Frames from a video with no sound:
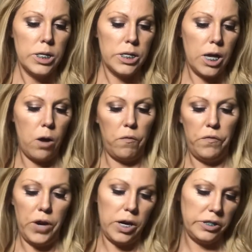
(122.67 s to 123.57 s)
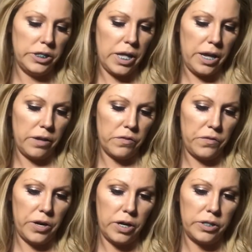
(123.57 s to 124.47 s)
So first things
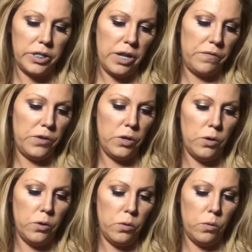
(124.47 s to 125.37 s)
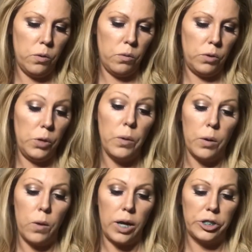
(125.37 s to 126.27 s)
first, if you want
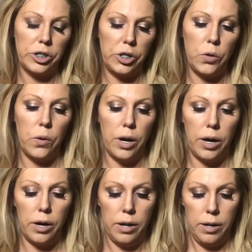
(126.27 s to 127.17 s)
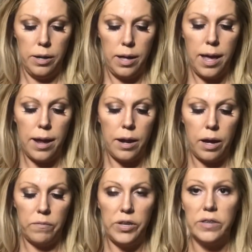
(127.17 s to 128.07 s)
to wash your head,
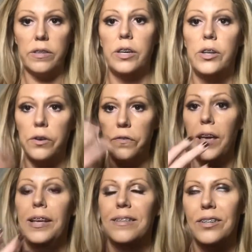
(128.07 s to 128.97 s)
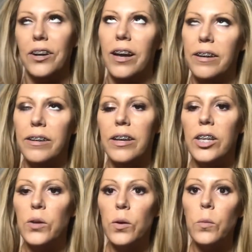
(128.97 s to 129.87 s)
obviously your face,
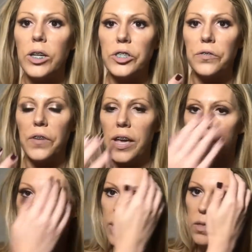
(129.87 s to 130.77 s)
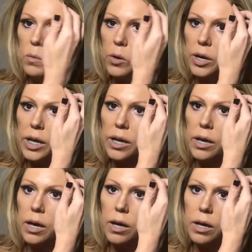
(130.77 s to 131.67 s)
you want to wash your face in the morning.